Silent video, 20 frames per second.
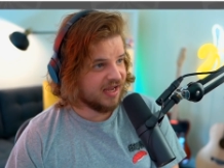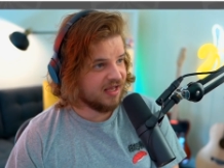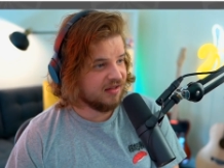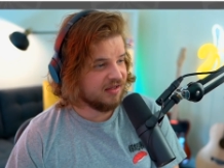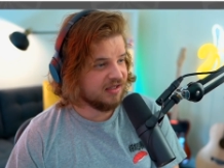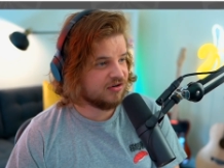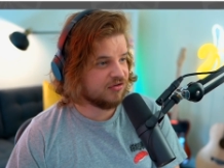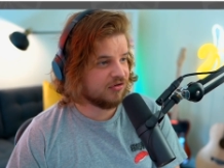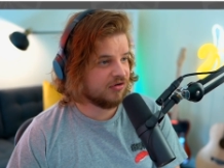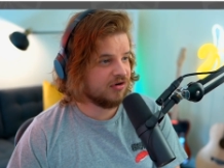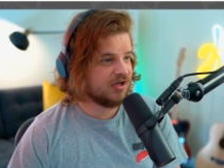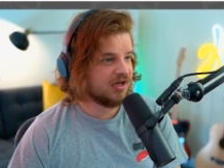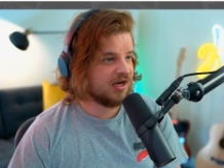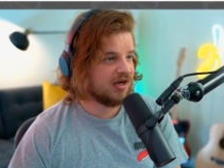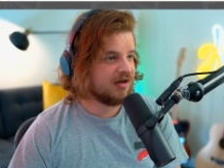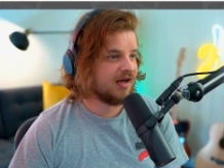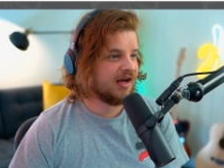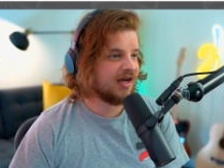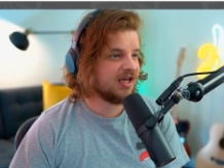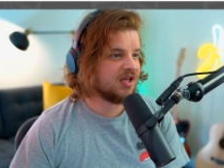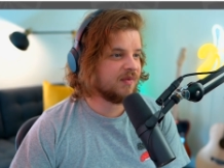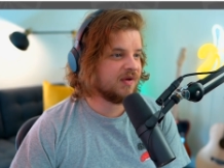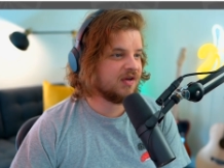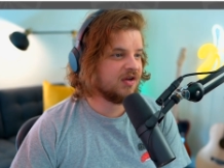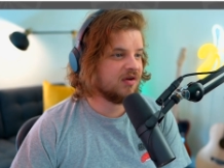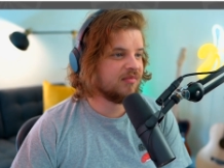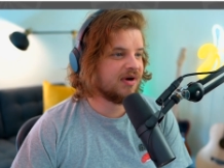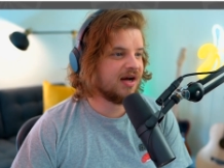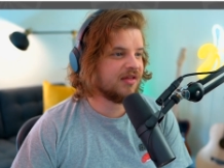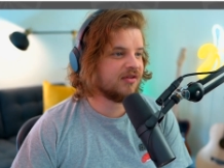Kaylee Kruger, argument.
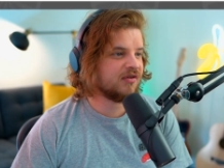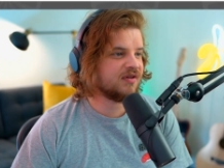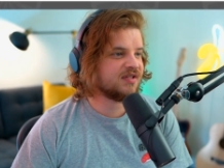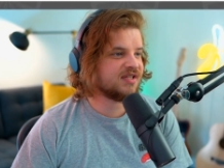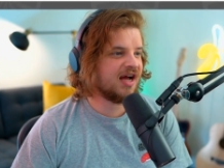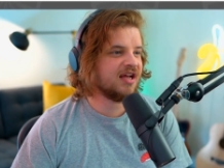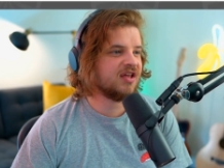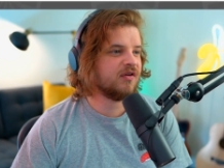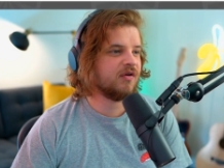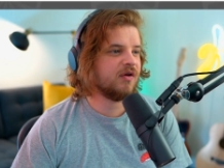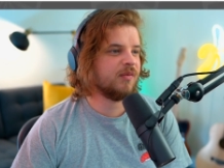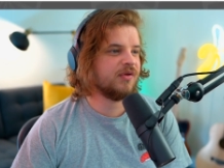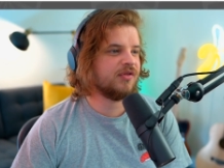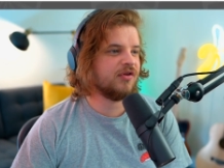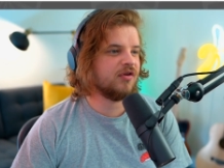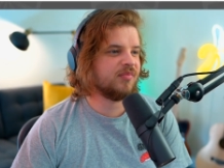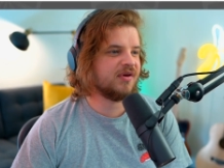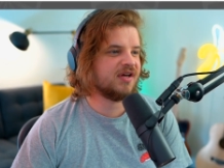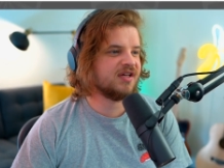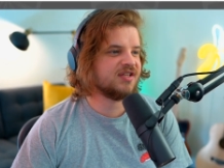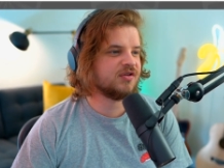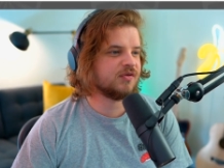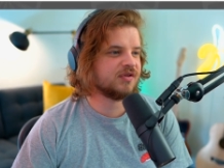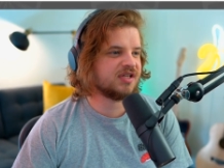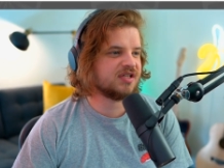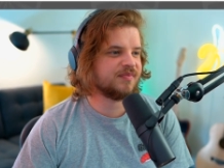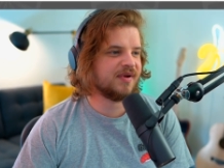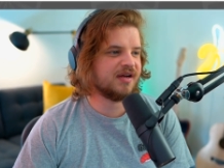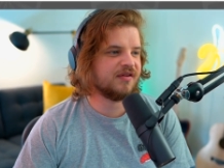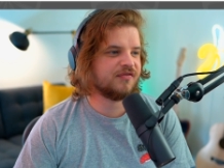Your mother is arguing with you because you were
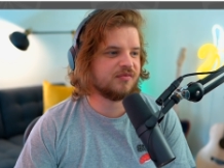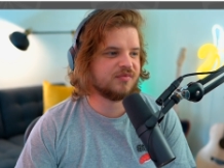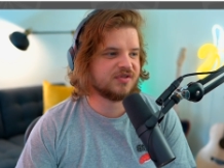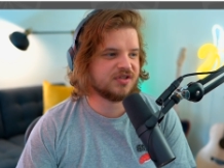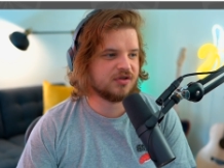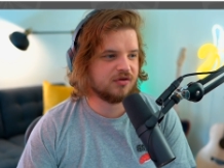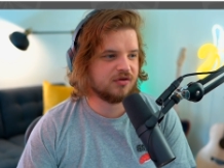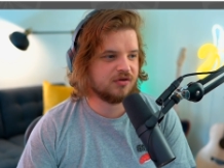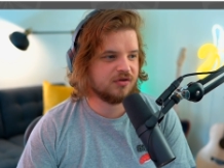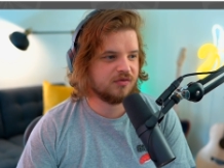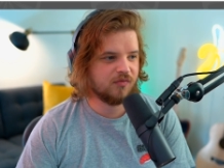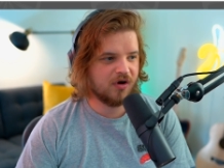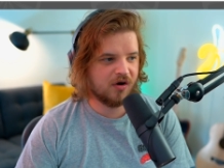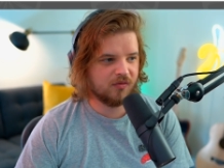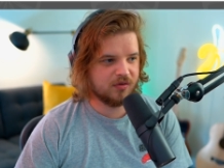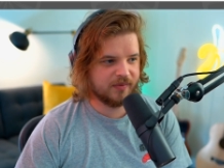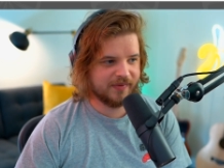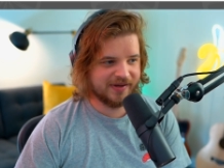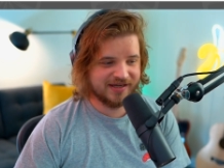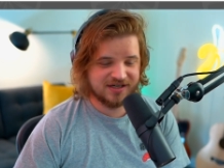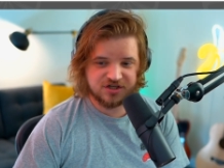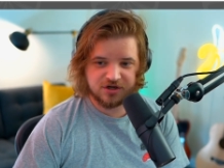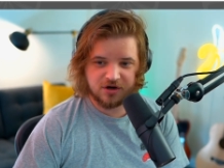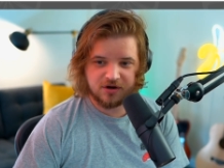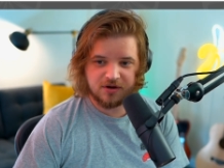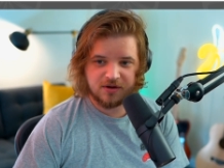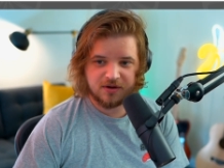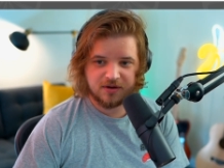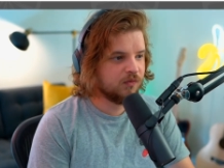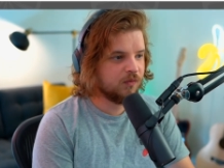suspended from school. What will we
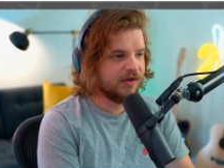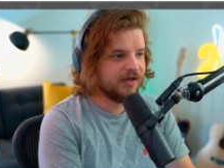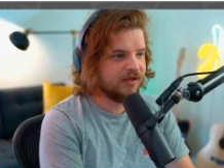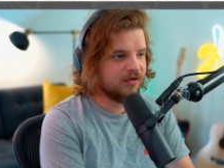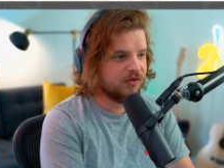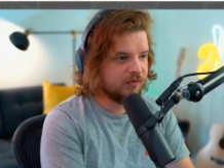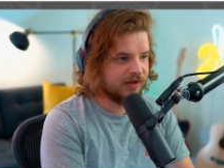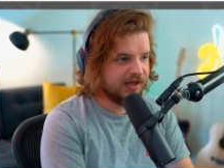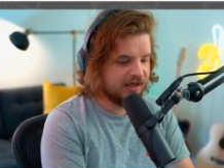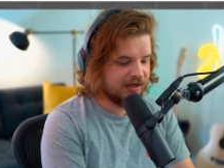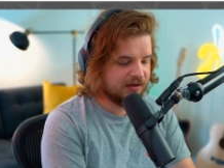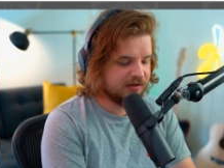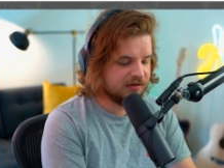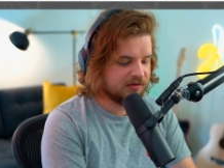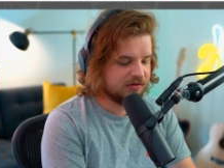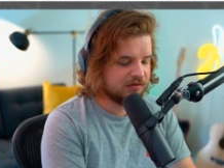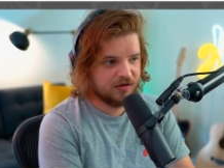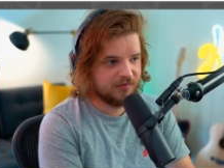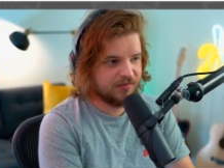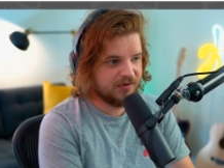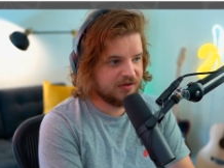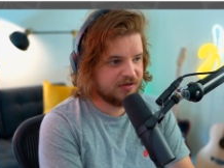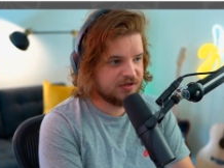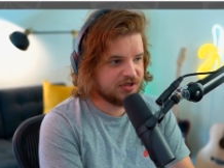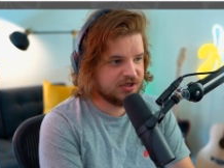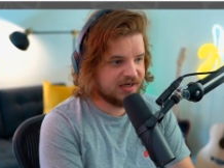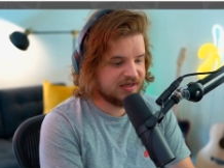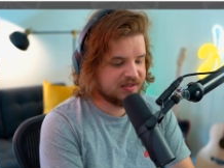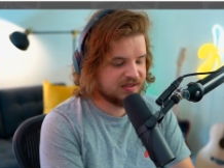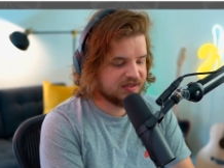do? Will we
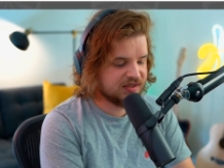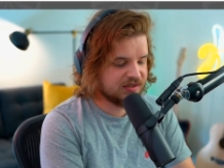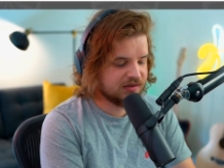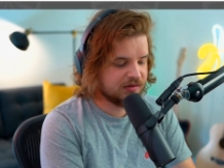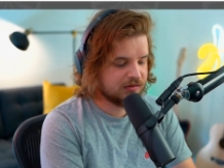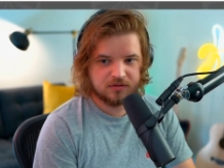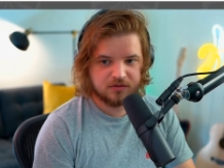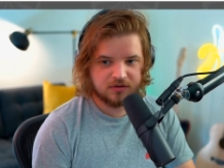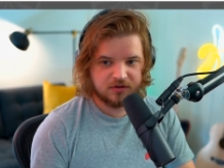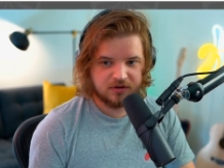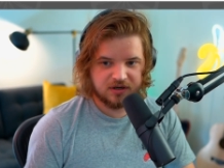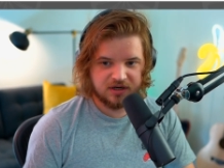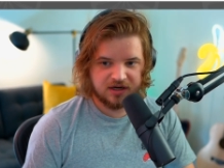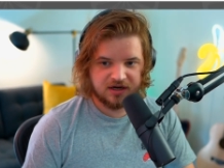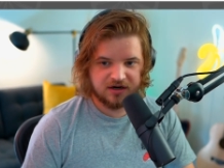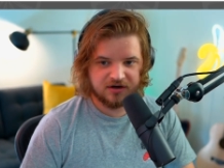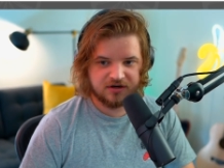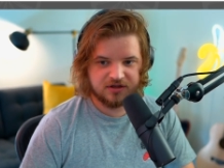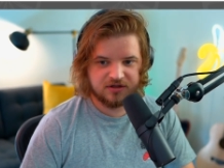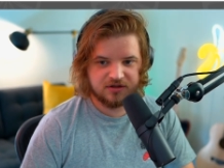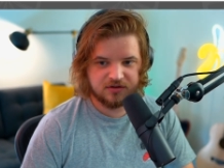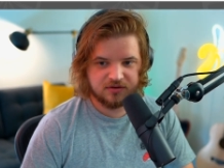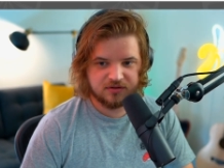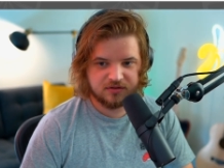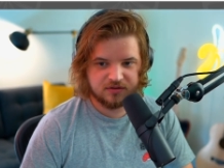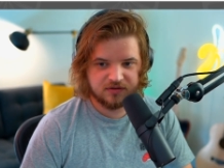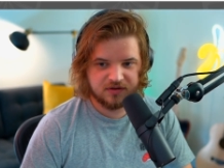apologize or argue?